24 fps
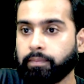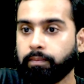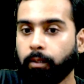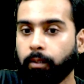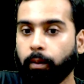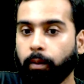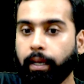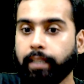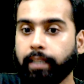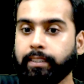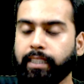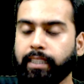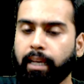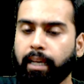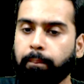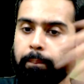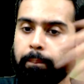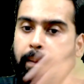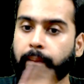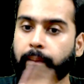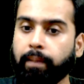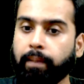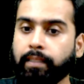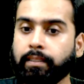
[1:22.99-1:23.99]
Okay,
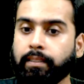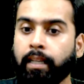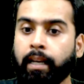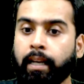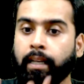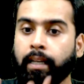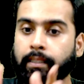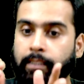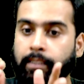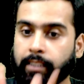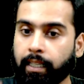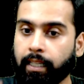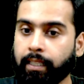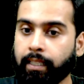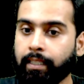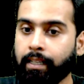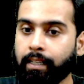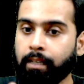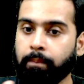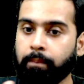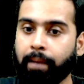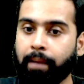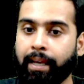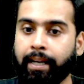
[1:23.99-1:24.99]
GMP means
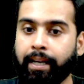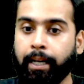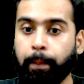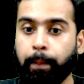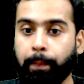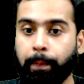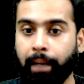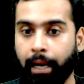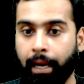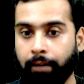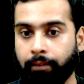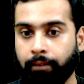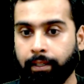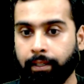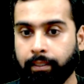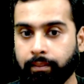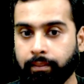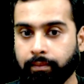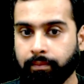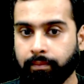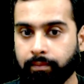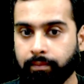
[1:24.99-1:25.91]
general merit private.